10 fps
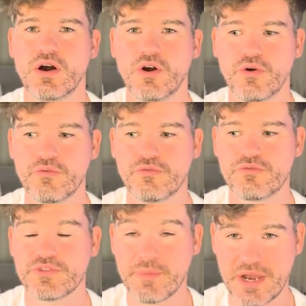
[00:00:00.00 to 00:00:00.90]
of
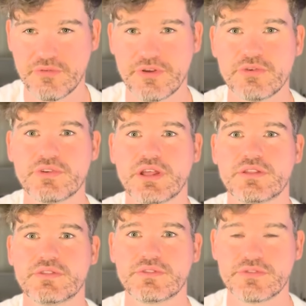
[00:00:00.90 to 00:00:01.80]
the battlefield
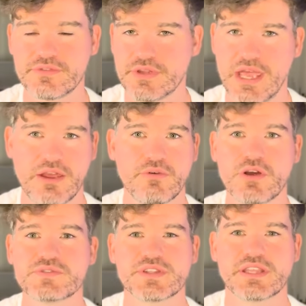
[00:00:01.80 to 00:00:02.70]
and A R
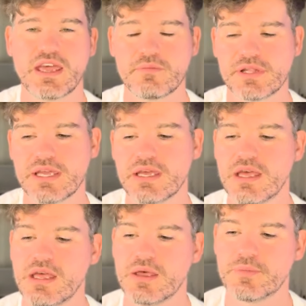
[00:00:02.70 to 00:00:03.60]
Os and the gameplay,
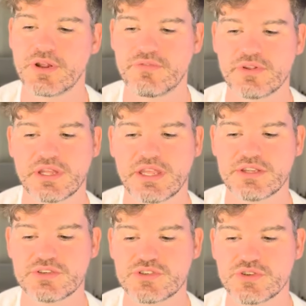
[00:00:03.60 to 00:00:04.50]
but I feel like
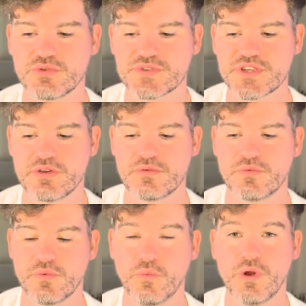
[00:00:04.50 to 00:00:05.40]
it should also
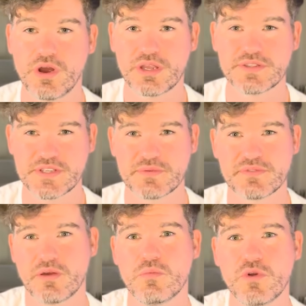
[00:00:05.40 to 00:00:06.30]
work in terms
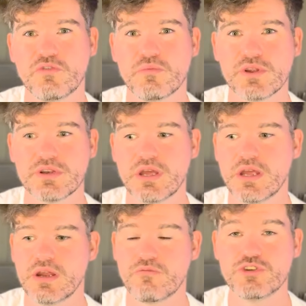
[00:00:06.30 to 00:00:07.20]
of like a movement
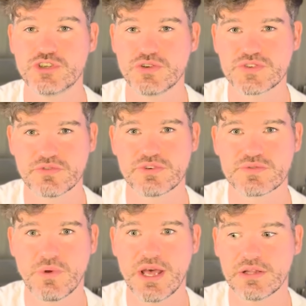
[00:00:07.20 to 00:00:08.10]
reducer
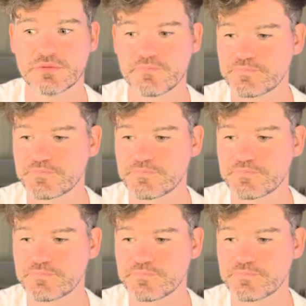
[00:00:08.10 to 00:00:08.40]
as well,